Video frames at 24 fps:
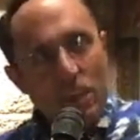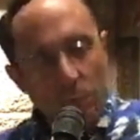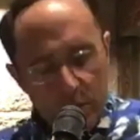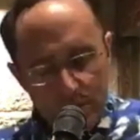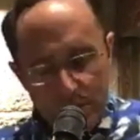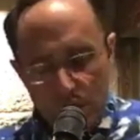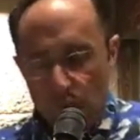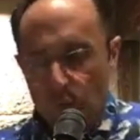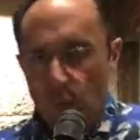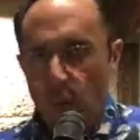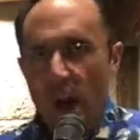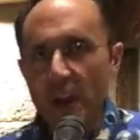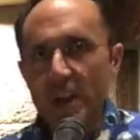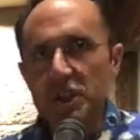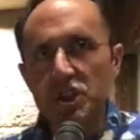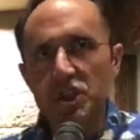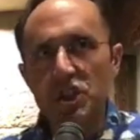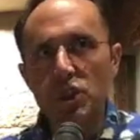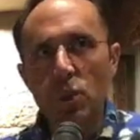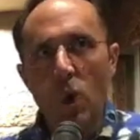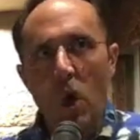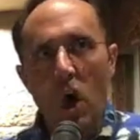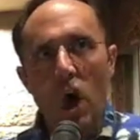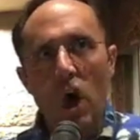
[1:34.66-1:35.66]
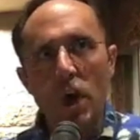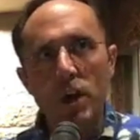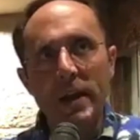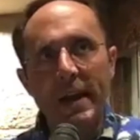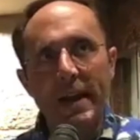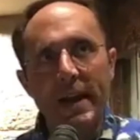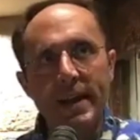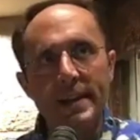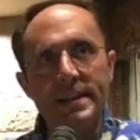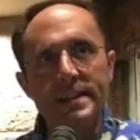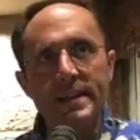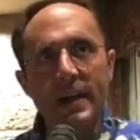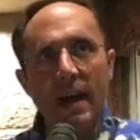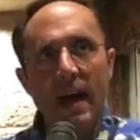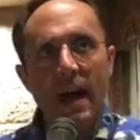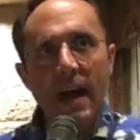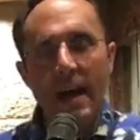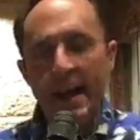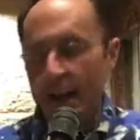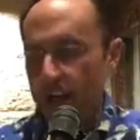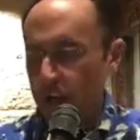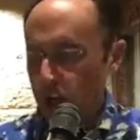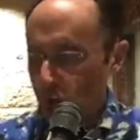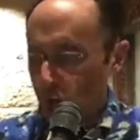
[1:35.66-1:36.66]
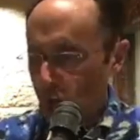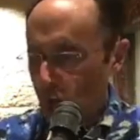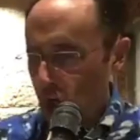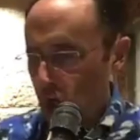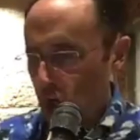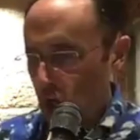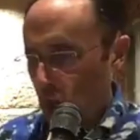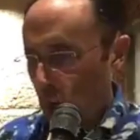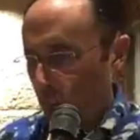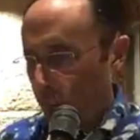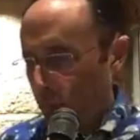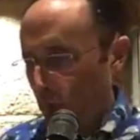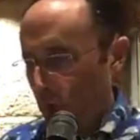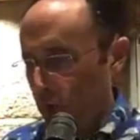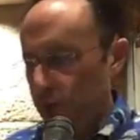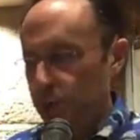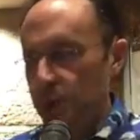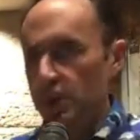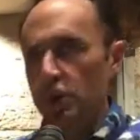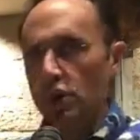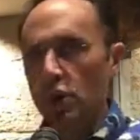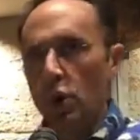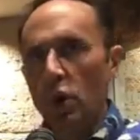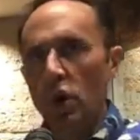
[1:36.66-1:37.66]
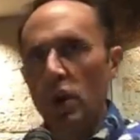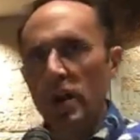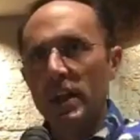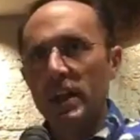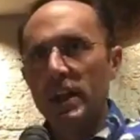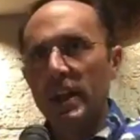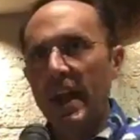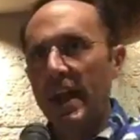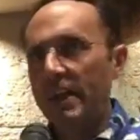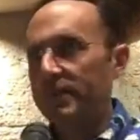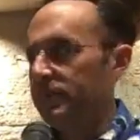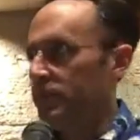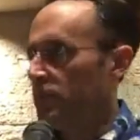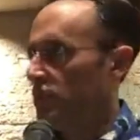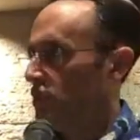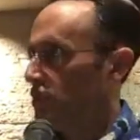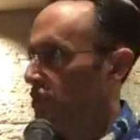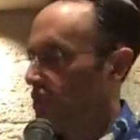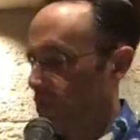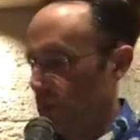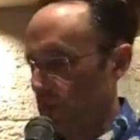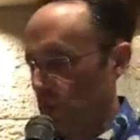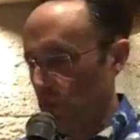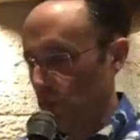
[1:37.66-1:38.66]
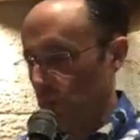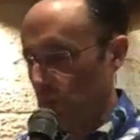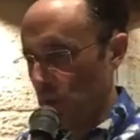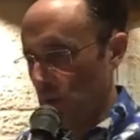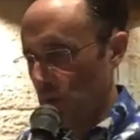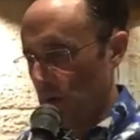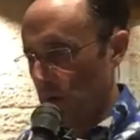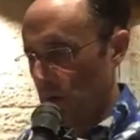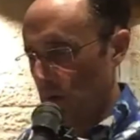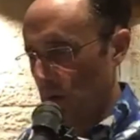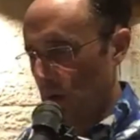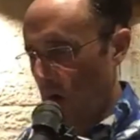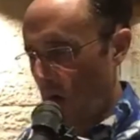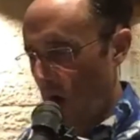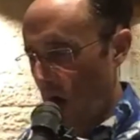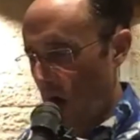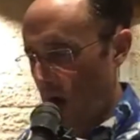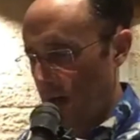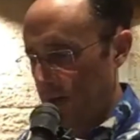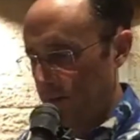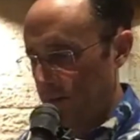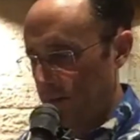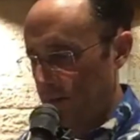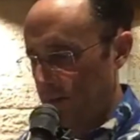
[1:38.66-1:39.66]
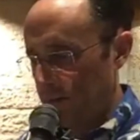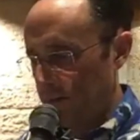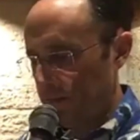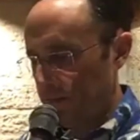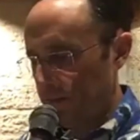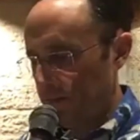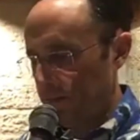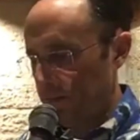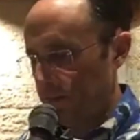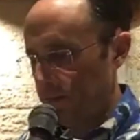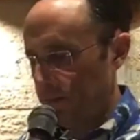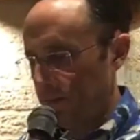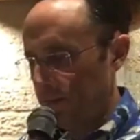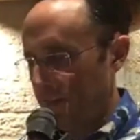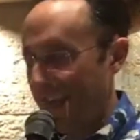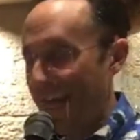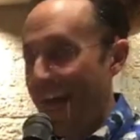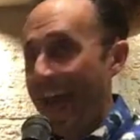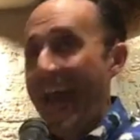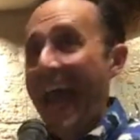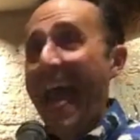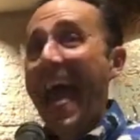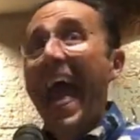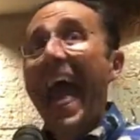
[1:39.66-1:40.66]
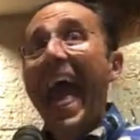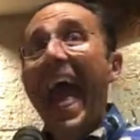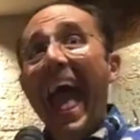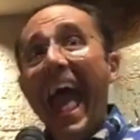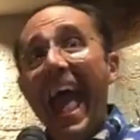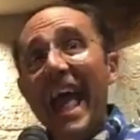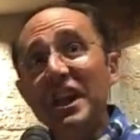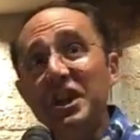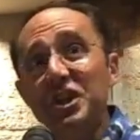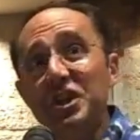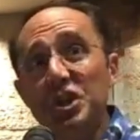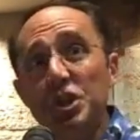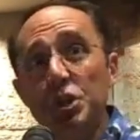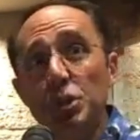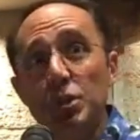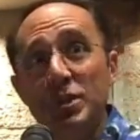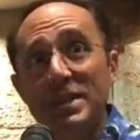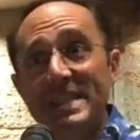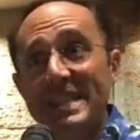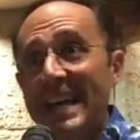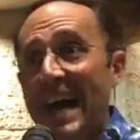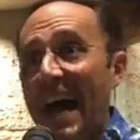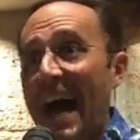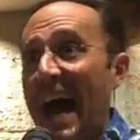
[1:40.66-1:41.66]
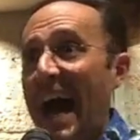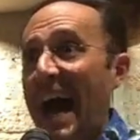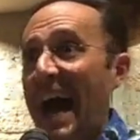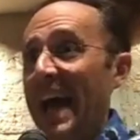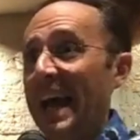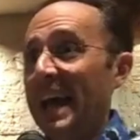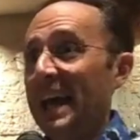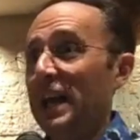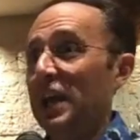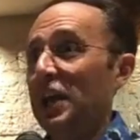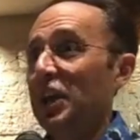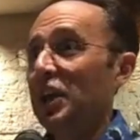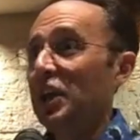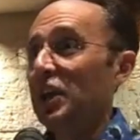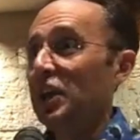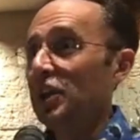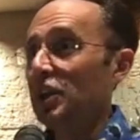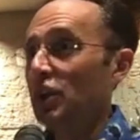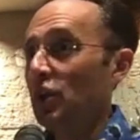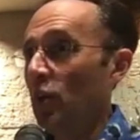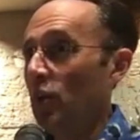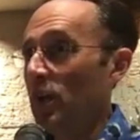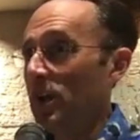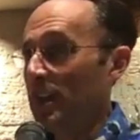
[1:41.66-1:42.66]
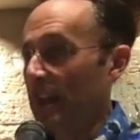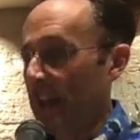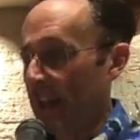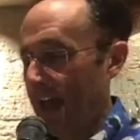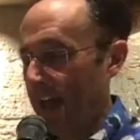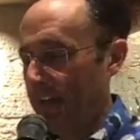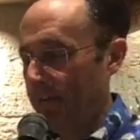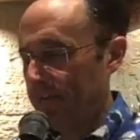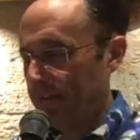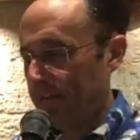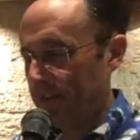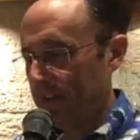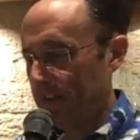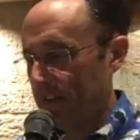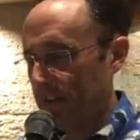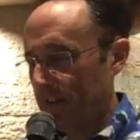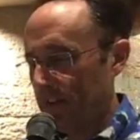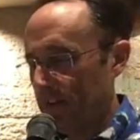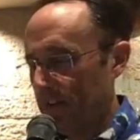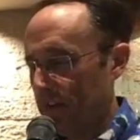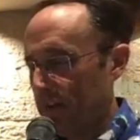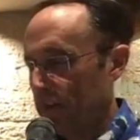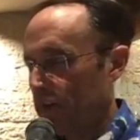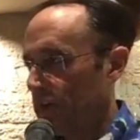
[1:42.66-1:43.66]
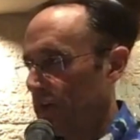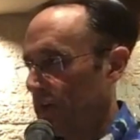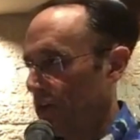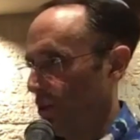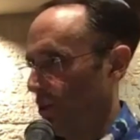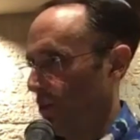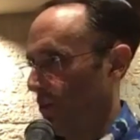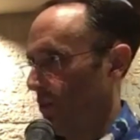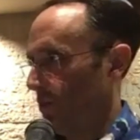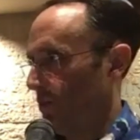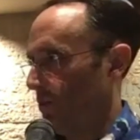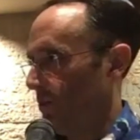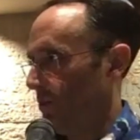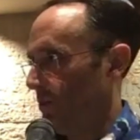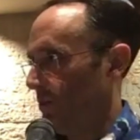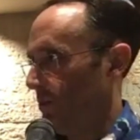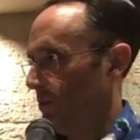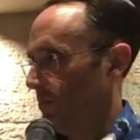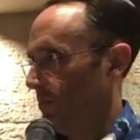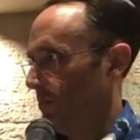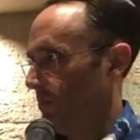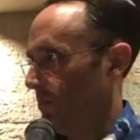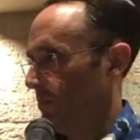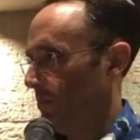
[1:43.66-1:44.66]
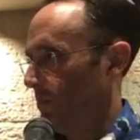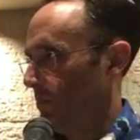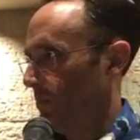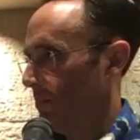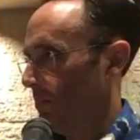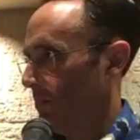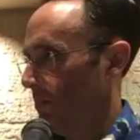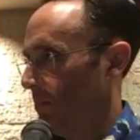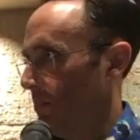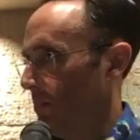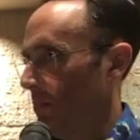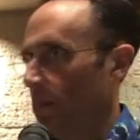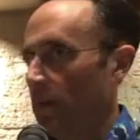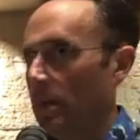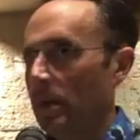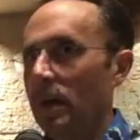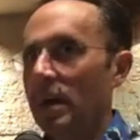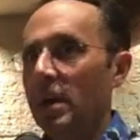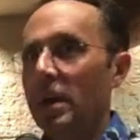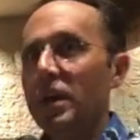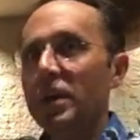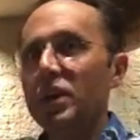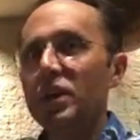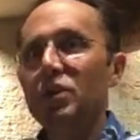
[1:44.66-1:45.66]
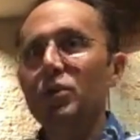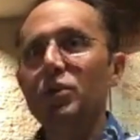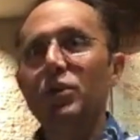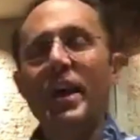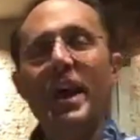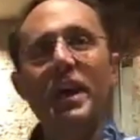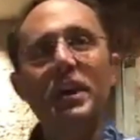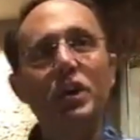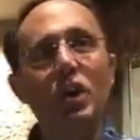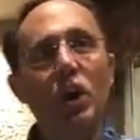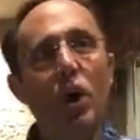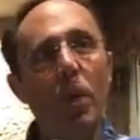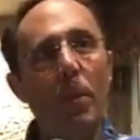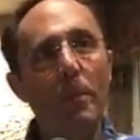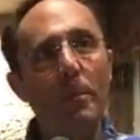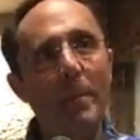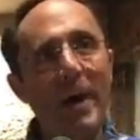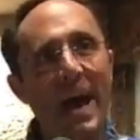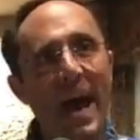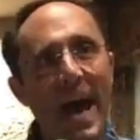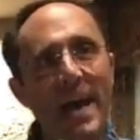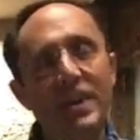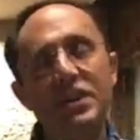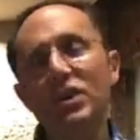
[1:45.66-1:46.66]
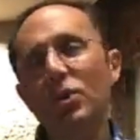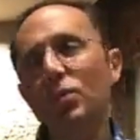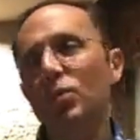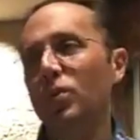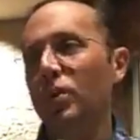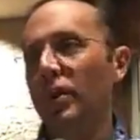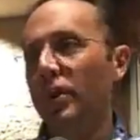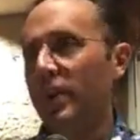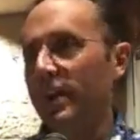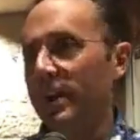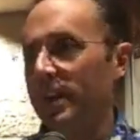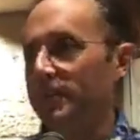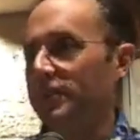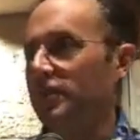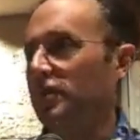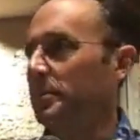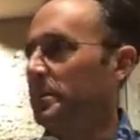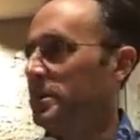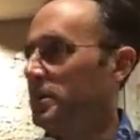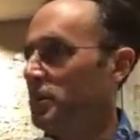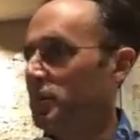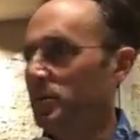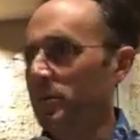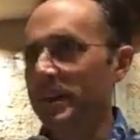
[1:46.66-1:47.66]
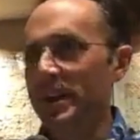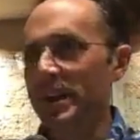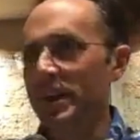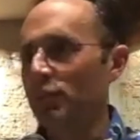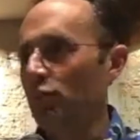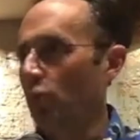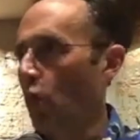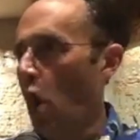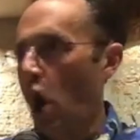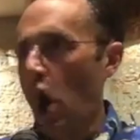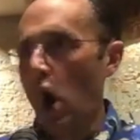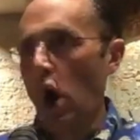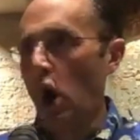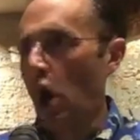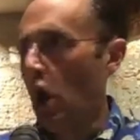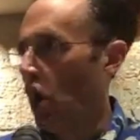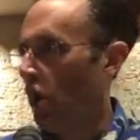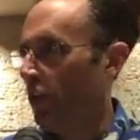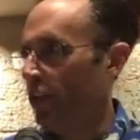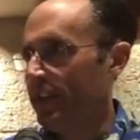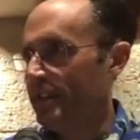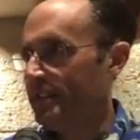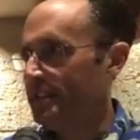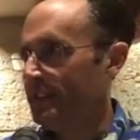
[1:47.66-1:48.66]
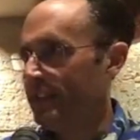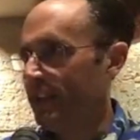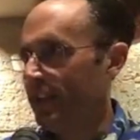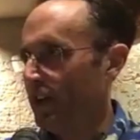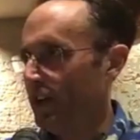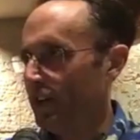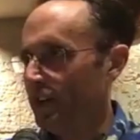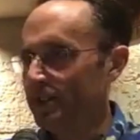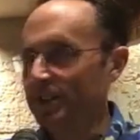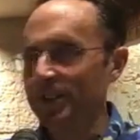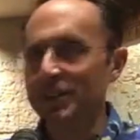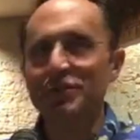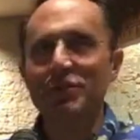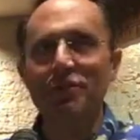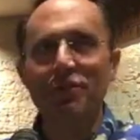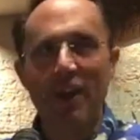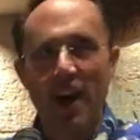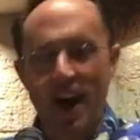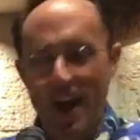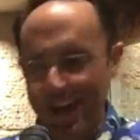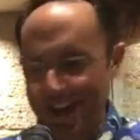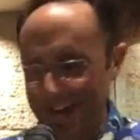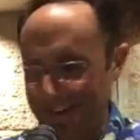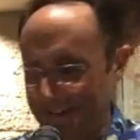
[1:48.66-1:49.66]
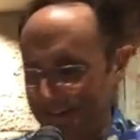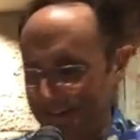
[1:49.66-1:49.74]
with your right shoe on and untied, you put your left shoe on. And you tie your left shoe. You then go back. Don't worry if you've been doing it wrong all these years. It's fine.